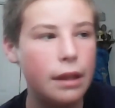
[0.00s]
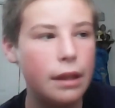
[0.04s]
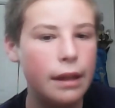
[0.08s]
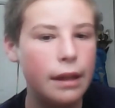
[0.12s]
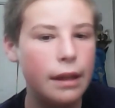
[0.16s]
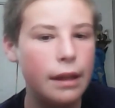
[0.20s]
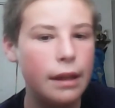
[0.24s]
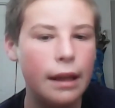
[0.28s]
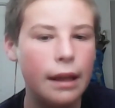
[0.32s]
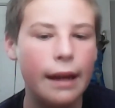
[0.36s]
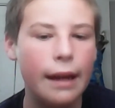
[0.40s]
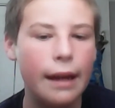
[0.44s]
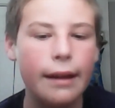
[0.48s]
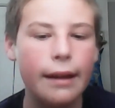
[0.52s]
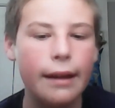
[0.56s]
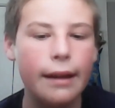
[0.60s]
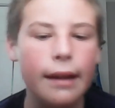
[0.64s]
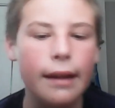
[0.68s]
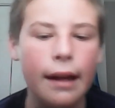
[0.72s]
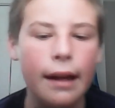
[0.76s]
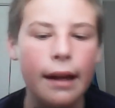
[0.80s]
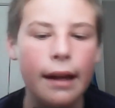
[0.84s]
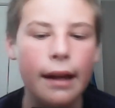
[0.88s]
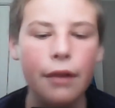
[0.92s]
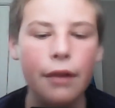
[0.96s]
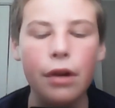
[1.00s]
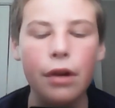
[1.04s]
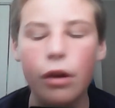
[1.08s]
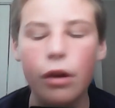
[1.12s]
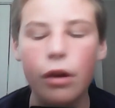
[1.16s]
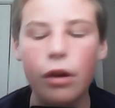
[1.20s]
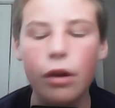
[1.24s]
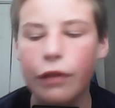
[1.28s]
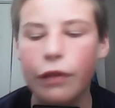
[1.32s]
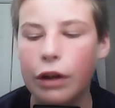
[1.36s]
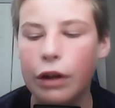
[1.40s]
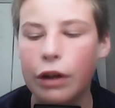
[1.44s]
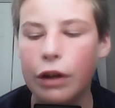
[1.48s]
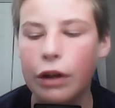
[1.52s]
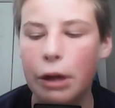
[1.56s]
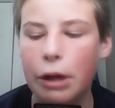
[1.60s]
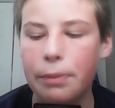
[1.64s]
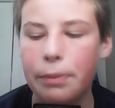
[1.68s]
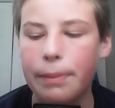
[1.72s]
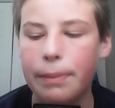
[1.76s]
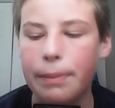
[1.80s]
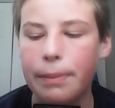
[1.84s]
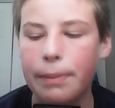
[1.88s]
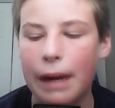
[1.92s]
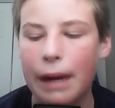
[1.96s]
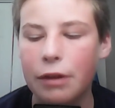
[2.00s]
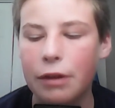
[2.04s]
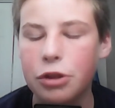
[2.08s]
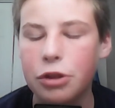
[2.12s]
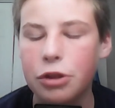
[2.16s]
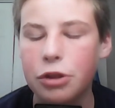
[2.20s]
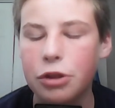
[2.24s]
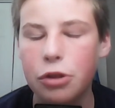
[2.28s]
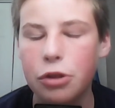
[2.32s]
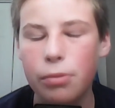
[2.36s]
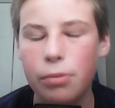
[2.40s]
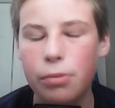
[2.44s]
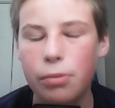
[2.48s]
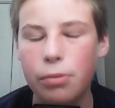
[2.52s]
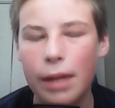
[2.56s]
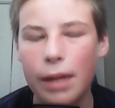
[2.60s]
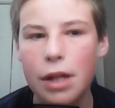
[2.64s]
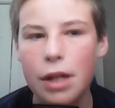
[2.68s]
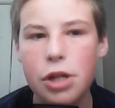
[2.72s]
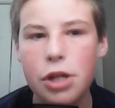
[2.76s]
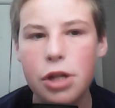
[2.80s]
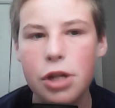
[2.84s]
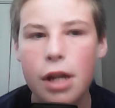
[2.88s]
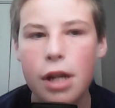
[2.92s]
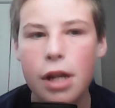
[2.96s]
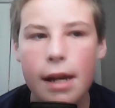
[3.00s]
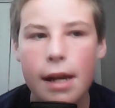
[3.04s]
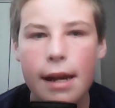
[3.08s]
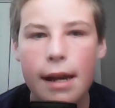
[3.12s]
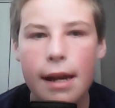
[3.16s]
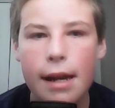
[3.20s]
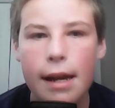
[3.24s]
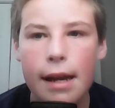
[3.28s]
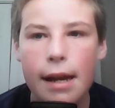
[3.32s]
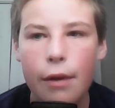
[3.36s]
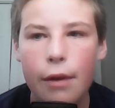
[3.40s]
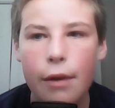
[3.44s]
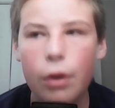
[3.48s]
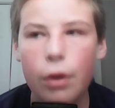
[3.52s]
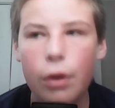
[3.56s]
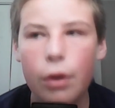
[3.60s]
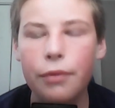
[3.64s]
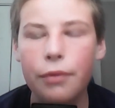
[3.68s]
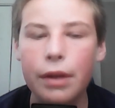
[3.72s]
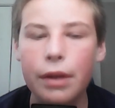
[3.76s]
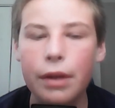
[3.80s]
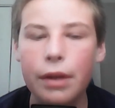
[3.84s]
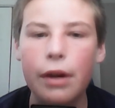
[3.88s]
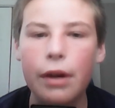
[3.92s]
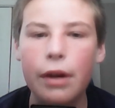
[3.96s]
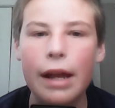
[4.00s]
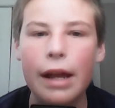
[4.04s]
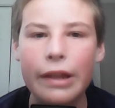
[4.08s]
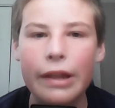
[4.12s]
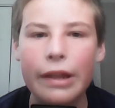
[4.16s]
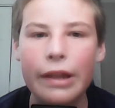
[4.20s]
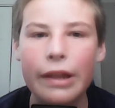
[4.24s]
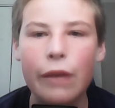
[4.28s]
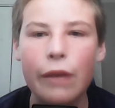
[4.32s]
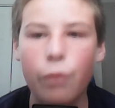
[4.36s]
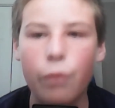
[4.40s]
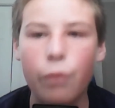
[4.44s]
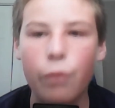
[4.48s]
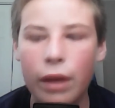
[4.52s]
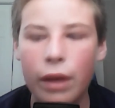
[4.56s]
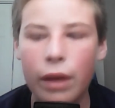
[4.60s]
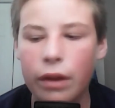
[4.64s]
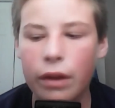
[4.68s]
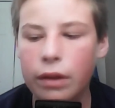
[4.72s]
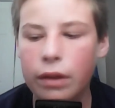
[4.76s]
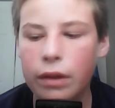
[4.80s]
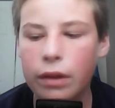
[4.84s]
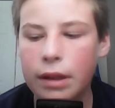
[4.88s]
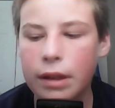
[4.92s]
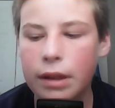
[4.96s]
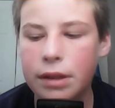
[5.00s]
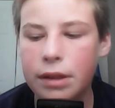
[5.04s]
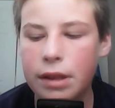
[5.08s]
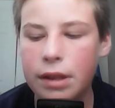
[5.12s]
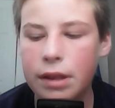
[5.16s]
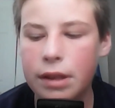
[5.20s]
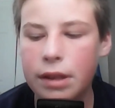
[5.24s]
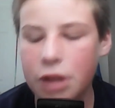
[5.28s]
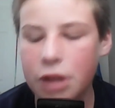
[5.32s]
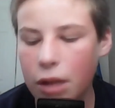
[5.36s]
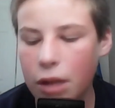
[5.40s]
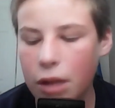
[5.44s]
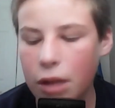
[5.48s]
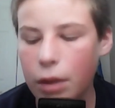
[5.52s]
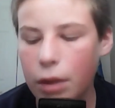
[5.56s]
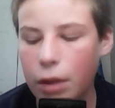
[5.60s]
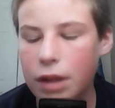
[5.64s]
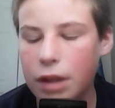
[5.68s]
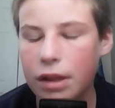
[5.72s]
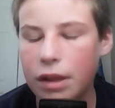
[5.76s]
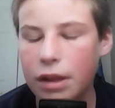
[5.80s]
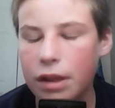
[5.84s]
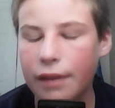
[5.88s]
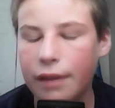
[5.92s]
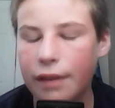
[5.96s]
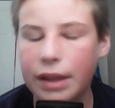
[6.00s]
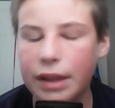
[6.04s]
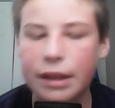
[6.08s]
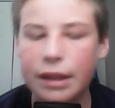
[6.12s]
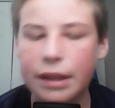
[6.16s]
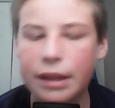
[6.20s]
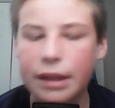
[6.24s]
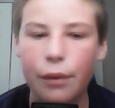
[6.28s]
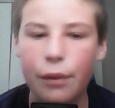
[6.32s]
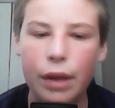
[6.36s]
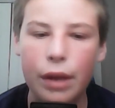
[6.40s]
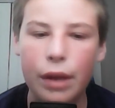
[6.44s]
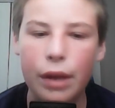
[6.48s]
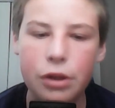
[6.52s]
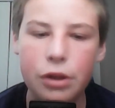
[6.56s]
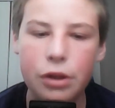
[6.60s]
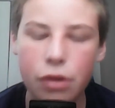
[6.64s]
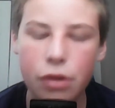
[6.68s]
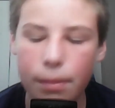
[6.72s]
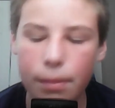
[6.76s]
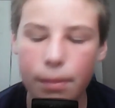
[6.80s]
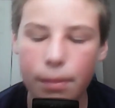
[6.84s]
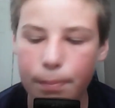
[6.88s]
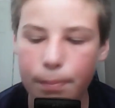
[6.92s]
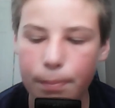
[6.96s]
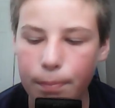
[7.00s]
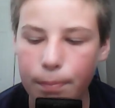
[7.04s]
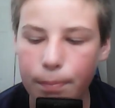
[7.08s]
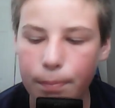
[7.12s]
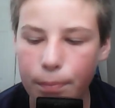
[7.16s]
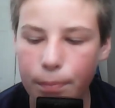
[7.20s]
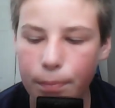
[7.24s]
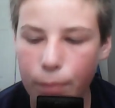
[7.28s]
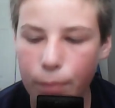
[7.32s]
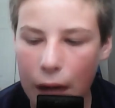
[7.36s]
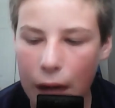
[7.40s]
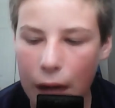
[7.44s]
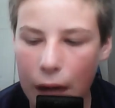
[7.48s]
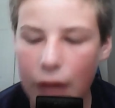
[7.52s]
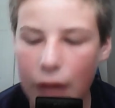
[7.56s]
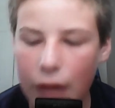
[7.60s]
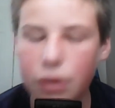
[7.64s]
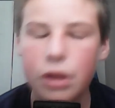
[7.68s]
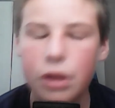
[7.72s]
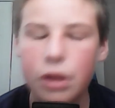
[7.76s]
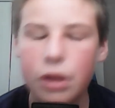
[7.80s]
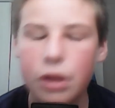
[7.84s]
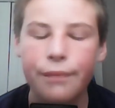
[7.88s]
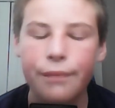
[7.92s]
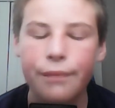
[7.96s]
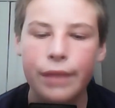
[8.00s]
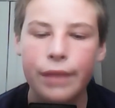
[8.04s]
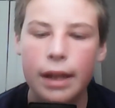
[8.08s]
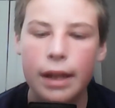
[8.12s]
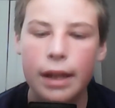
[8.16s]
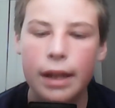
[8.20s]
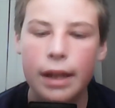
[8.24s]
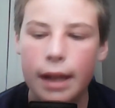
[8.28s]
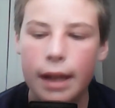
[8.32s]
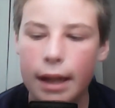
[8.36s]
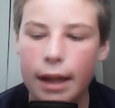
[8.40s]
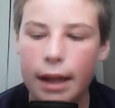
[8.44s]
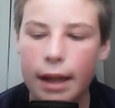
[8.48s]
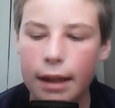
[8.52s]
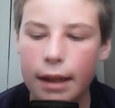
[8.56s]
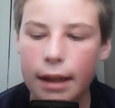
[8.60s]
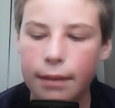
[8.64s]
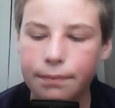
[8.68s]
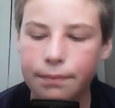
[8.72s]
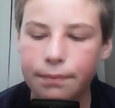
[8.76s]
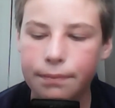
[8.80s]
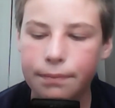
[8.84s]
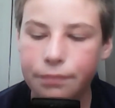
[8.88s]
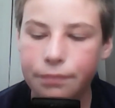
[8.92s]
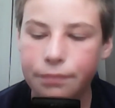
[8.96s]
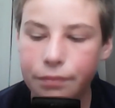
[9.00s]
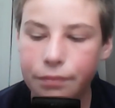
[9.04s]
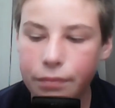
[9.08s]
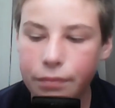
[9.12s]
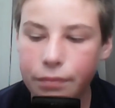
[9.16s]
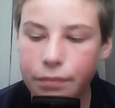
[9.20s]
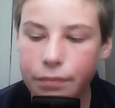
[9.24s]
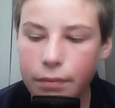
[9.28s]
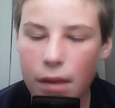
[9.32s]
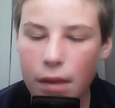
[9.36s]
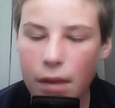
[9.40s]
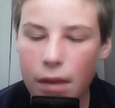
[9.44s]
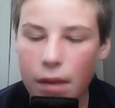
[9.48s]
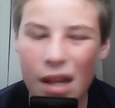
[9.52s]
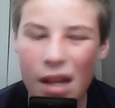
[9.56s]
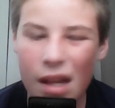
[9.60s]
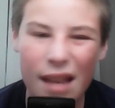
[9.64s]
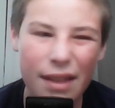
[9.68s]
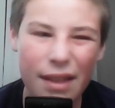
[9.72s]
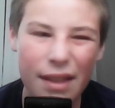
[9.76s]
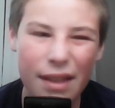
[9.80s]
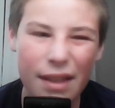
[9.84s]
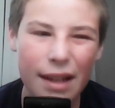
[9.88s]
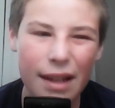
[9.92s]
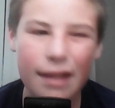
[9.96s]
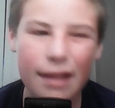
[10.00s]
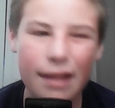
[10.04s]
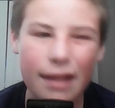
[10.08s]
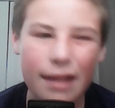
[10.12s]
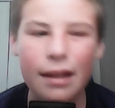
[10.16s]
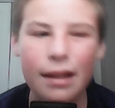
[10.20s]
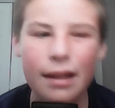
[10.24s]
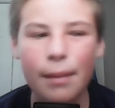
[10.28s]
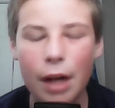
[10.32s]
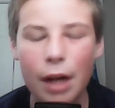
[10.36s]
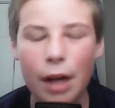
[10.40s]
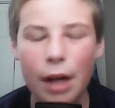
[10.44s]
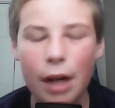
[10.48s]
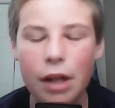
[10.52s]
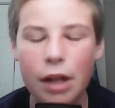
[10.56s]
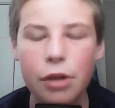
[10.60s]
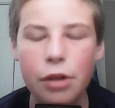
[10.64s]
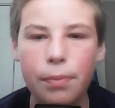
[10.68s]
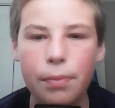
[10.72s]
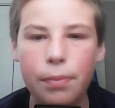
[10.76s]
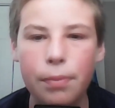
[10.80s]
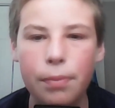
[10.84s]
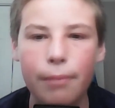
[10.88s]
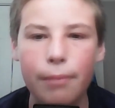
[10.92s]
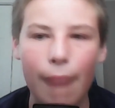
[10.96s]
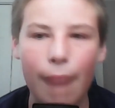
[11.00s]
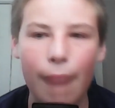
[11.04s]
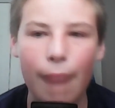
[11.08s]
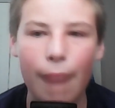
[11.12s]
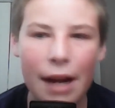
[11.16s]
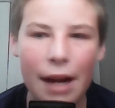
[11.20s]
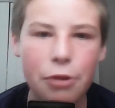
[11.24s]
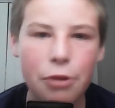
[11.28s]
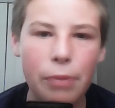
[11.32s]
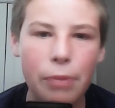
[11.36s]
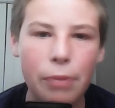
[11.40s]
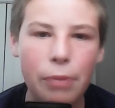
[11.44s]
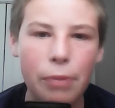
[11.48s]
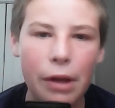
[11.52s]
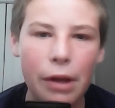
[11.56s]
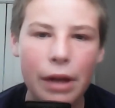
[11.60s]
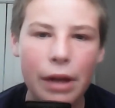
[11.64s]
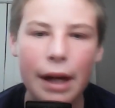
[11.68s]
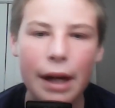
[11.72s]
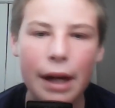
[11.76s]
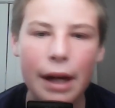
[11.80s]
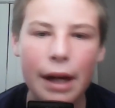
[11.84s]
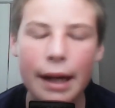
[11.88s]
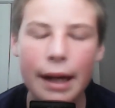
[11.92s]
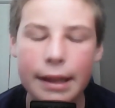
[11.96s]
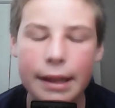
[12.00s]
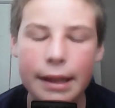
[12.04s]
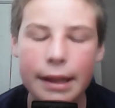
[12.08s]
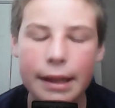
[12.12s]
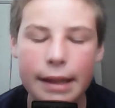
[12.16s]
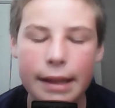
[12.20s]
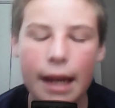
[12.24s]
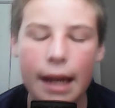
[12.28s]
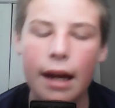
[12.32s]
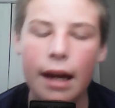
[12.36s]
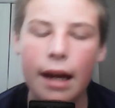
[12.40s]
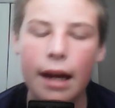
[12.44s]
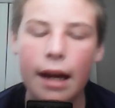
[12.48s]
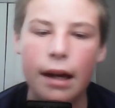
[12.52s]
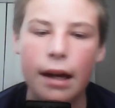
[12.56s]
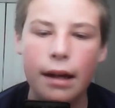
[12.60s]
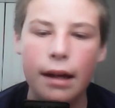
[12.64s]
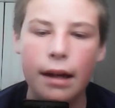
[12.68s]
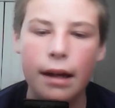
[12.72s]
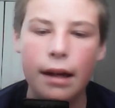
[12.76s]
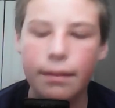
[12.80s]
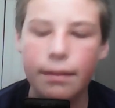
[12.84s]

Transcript: I don't know if it'll help the Browns too much. Well, I think it will, because Deshaun Watson obviously went to the Browns. I think Amari Cooper might do well there. I got to see how